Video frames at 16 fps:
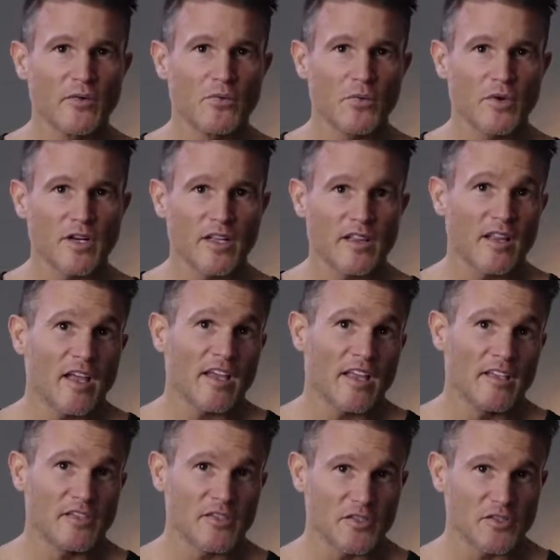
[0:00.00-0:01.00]
What I'd like
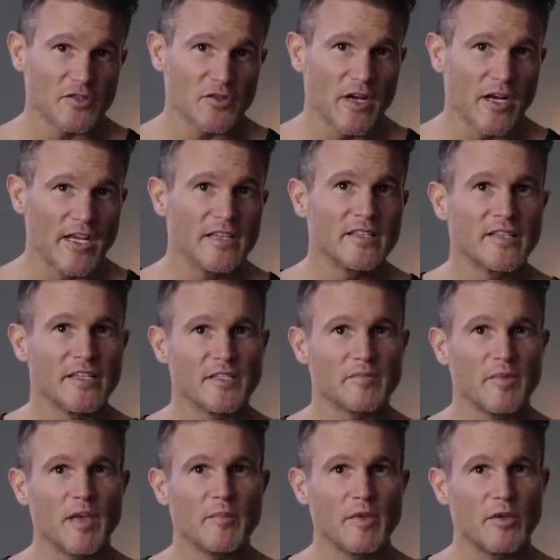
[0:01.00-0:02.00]
you to try is
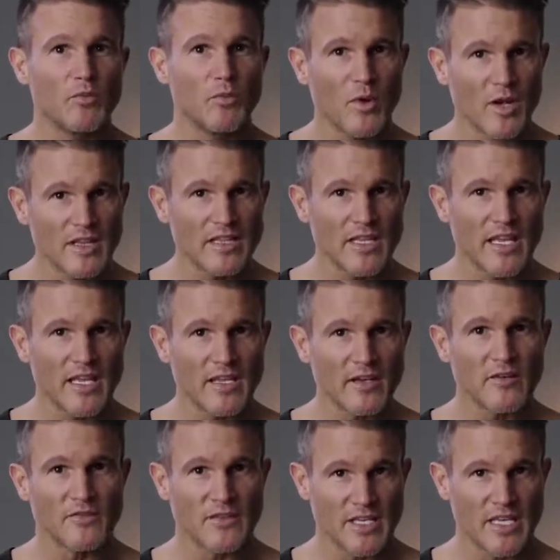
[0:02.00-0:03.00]
maybe 1 day
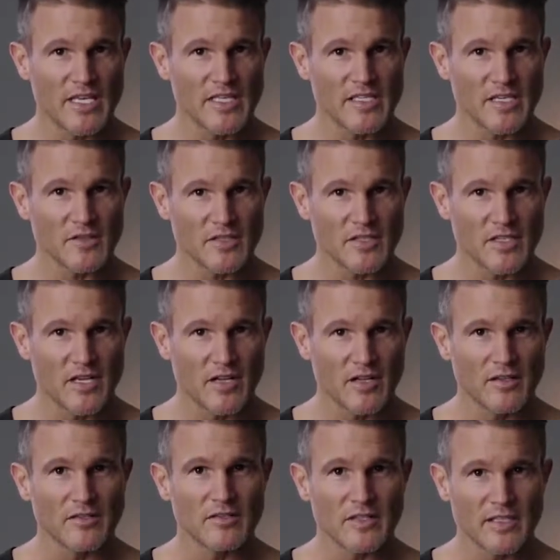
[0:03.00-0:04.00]
of a keto
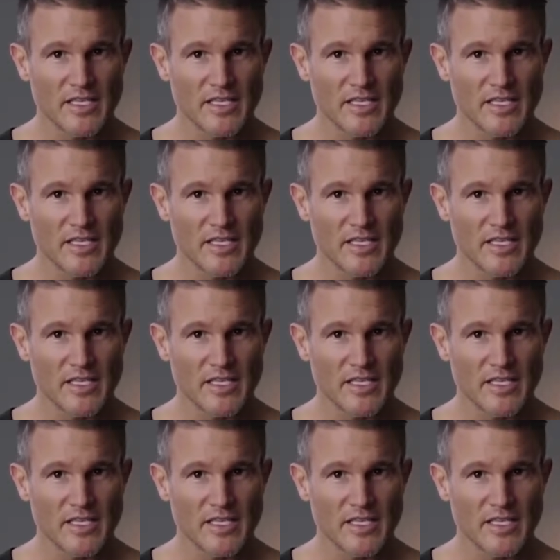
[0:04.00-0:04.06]
style